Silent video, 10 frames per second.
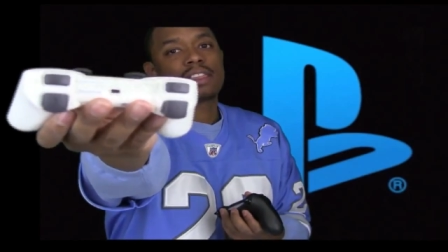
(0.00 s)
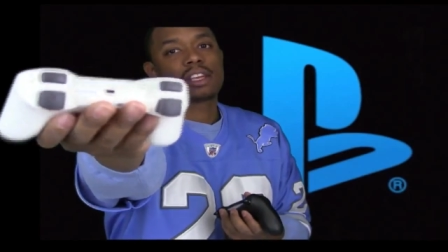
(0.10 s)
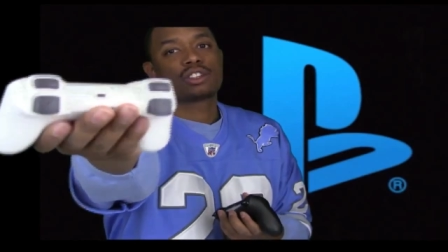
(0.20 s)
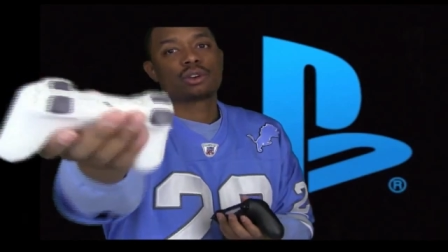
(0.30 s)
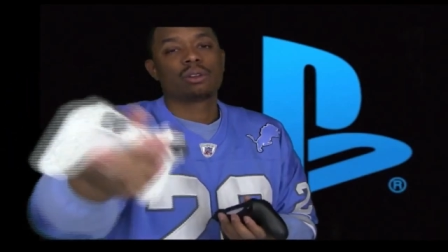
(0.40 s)
the
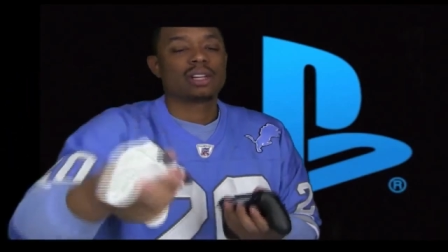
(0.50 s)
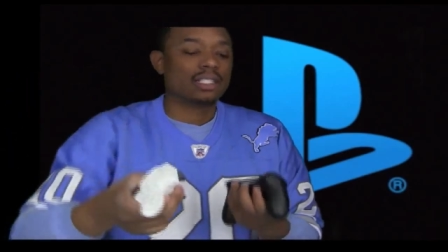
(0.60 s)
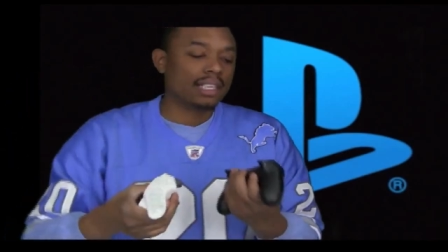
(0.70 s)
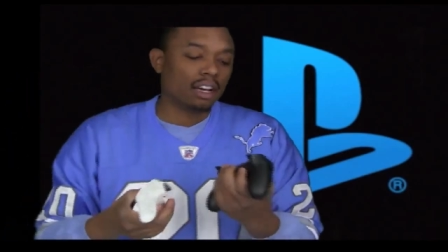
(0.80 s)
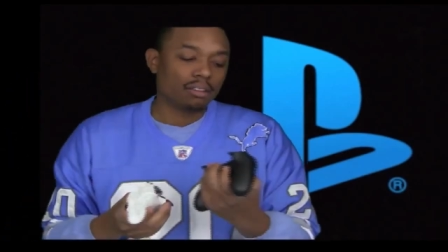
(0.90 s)
controller
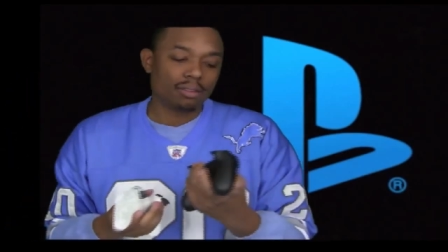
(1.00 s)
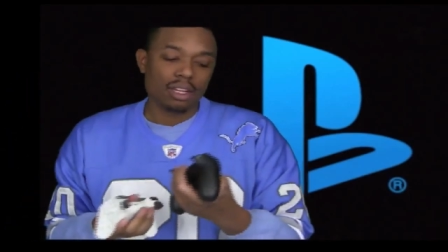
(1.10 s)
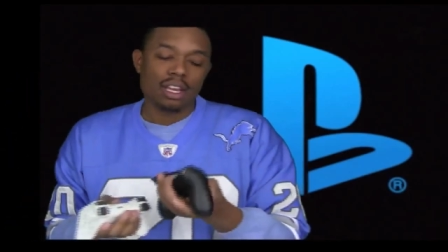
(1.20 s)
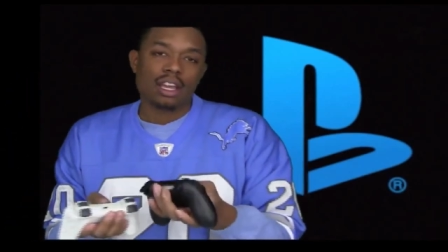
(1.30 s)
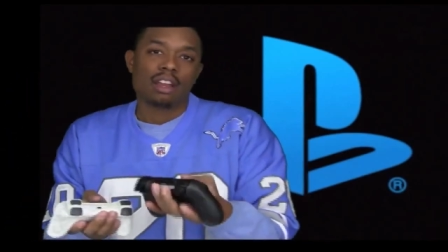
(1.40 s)
itself.
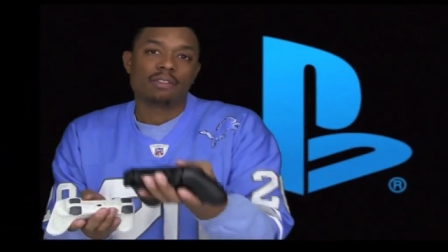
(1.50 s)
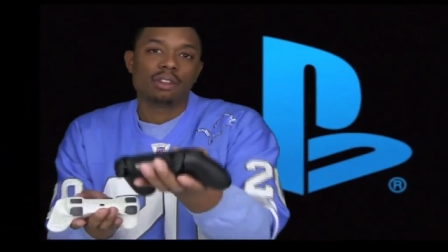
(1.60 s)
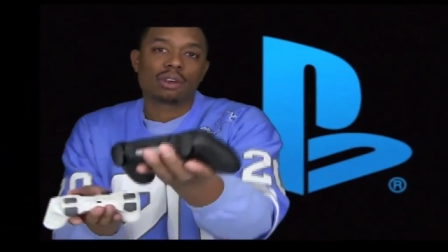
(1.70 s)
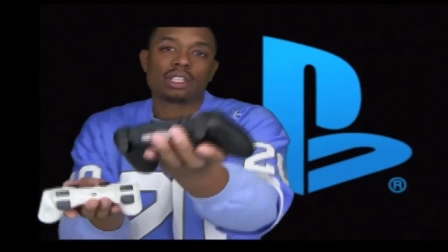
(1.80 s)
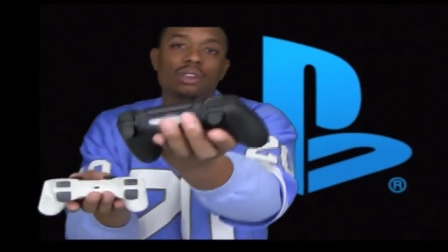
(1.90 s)
If you
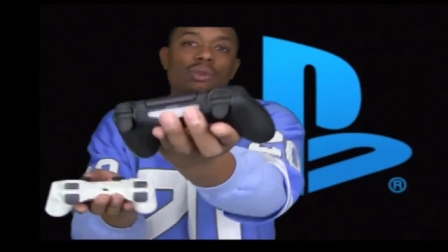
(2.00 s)
look at the